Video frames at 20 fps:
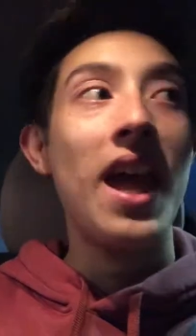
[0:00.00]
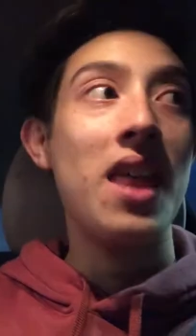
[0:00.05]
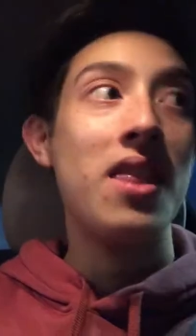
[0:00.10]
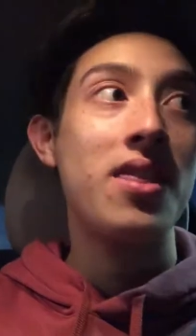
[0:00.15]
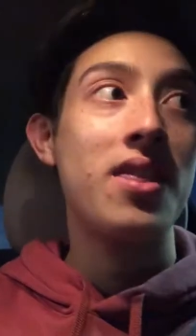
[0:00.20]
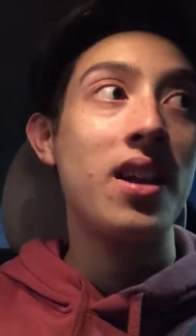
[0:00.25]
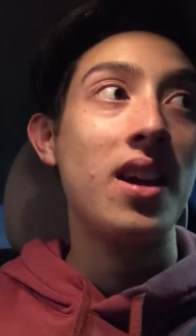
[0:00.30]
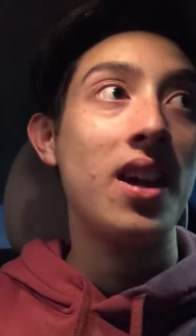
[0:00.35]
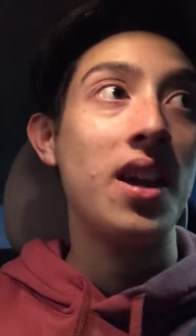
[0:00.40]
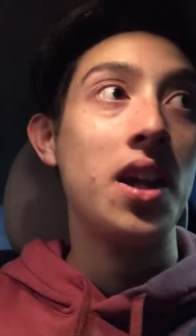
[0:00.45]

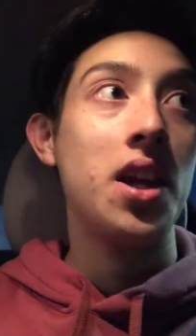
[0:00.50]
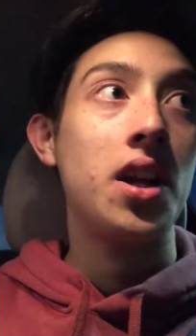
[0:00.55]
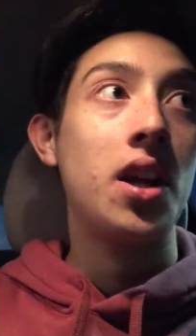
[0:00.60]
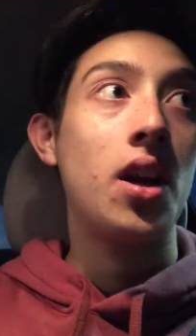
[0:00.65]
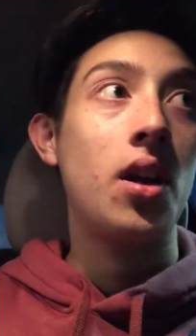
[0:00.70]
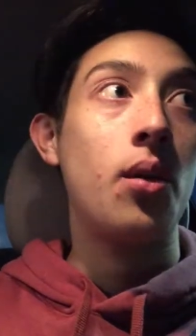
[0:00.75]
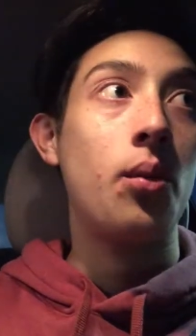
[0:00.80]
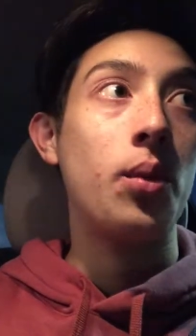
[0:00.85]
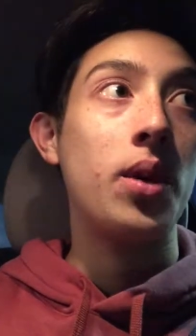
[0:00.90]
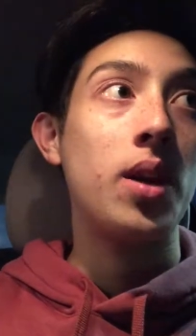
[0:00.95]
And then
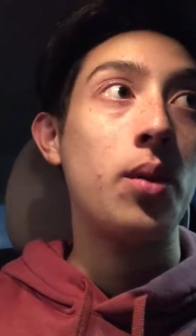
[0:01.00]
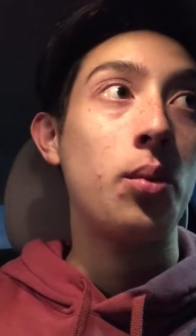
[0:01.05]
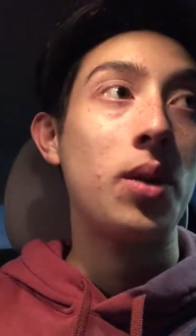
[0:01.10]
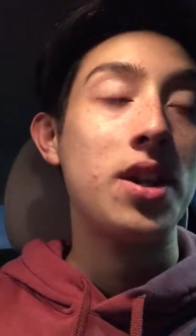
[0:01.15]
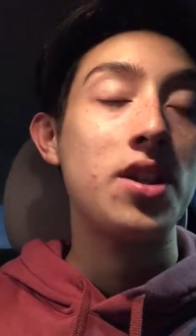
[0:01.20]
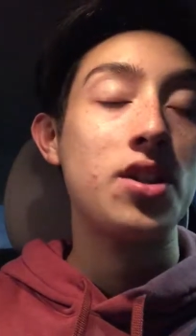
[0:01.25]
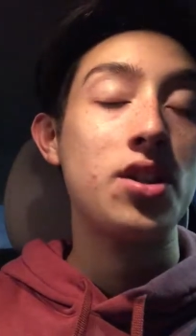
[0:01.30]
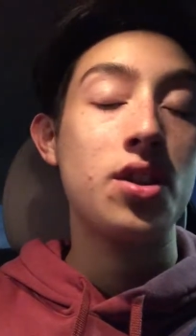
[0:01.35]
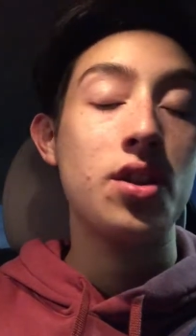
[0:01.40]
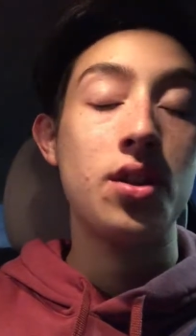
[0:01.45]
we
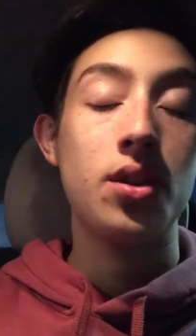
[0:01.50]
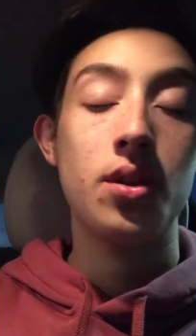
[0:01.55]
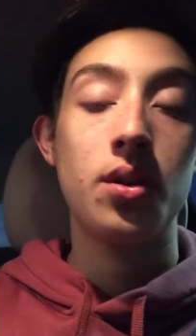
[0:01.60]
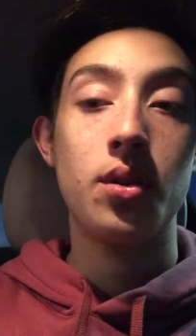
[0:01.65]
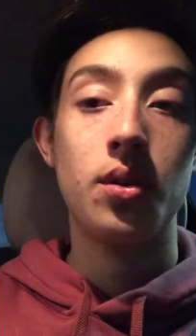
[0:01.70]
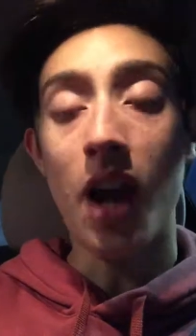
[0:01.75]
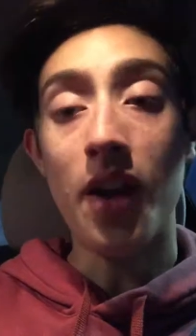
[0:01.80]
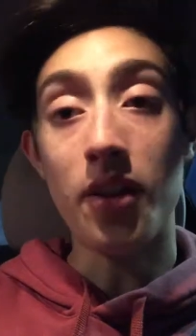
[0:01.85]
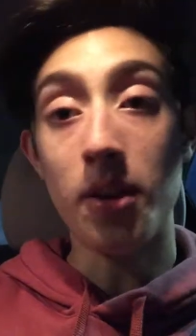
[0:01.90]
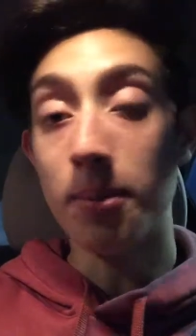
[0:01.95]
went
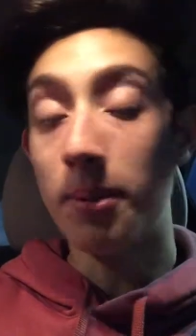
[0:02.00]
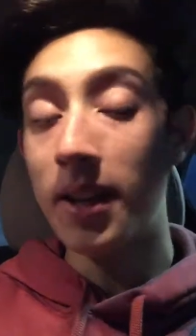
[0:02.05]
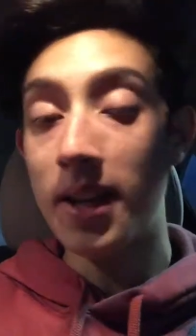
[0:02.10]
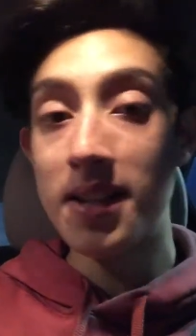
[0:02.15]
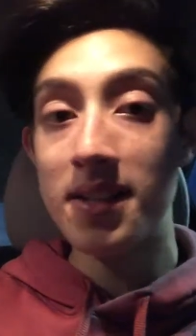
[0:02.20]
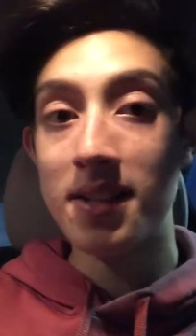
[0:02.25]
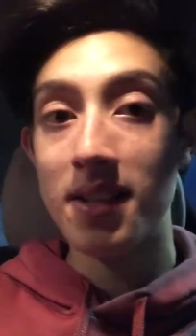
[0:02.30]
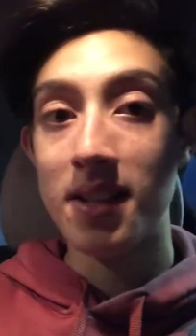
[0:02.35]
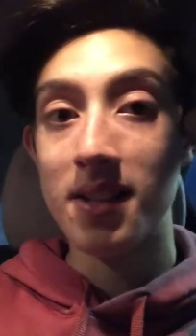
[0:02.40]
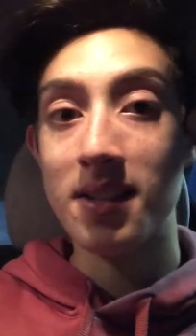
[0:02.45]
to other
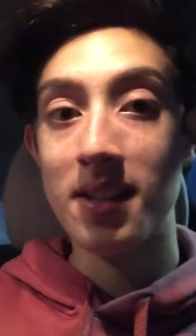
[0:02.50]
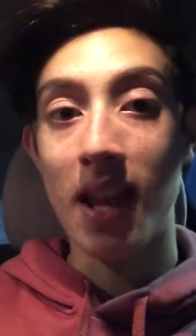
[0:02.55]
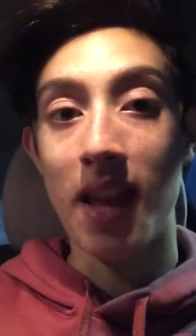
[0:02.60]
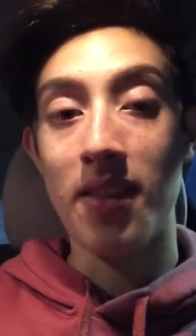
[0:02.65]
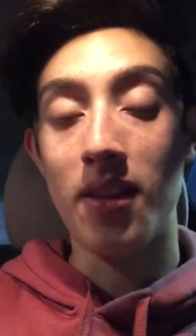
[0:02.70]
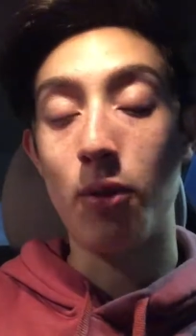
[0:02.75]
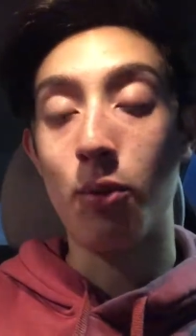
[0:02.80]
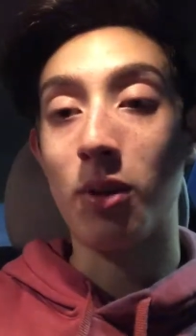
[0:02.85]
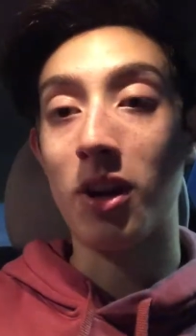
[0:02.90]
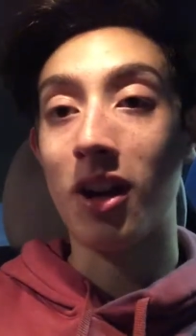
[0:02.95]
places
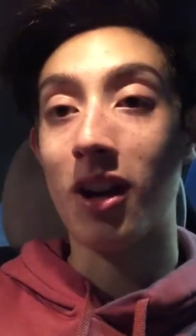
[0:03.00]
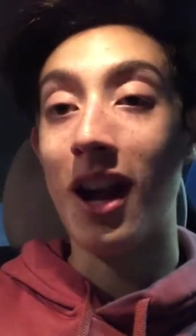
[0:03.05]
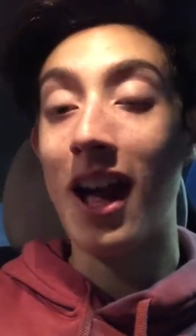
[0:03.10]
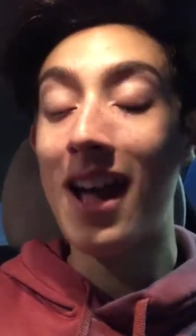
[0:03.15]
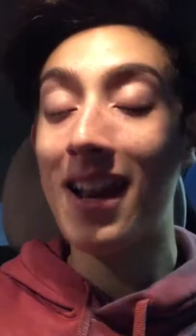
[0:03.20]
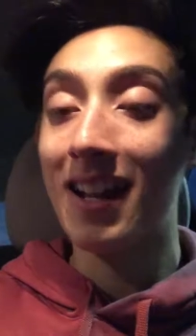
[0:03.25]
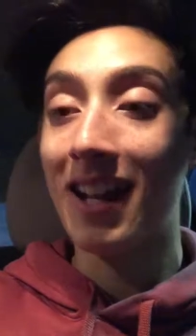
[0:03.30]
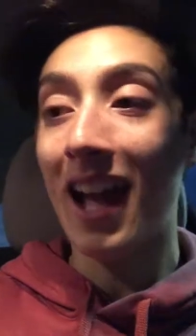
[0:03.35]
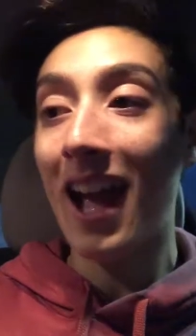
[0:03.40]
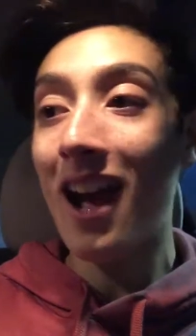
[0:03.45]
and then we are
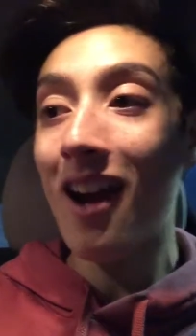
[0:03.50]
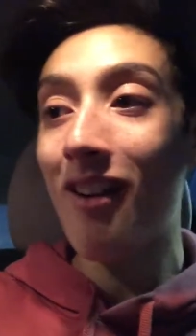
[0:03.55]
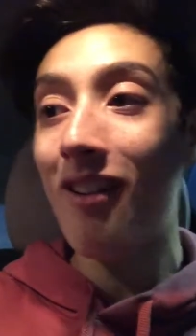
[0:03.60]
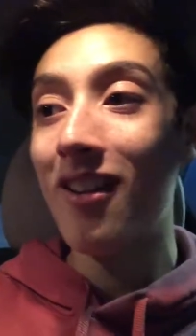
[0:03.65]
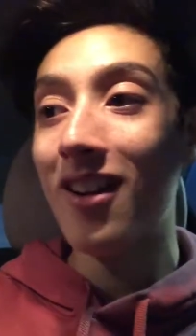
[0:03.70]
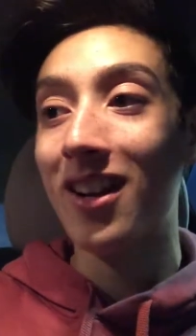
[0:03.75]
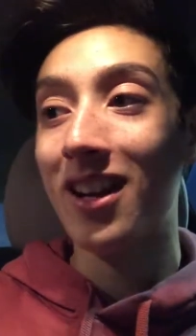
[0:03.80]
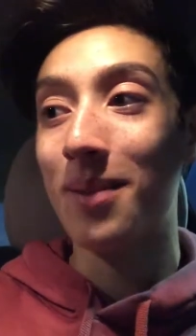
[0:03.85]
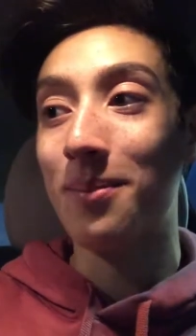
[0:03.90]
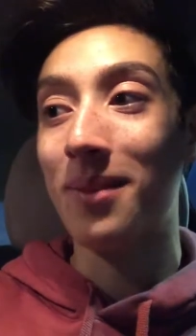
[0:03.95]
heading
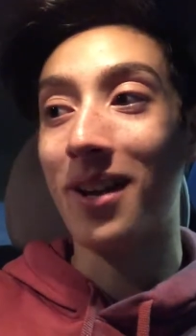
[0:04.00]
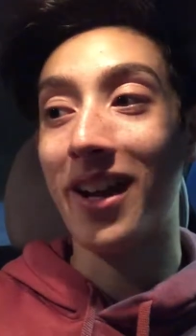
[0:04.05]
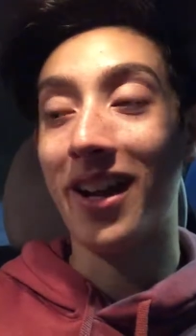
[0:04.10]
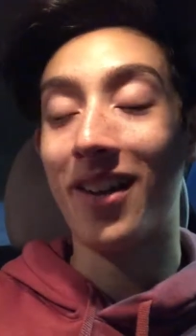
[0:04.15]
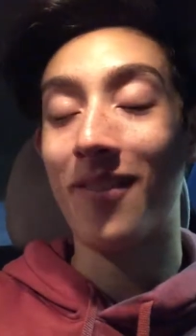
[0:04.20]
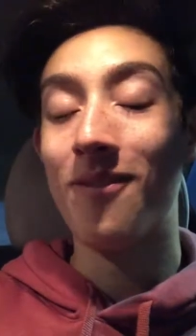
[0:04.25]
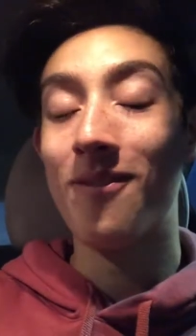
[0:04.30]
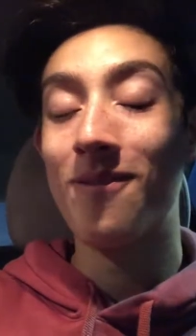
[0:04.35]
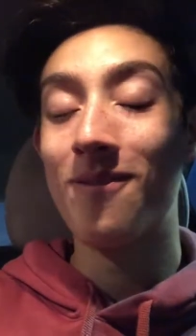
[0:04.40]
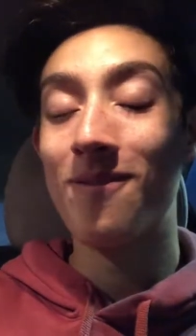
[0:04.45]
out and I'm like,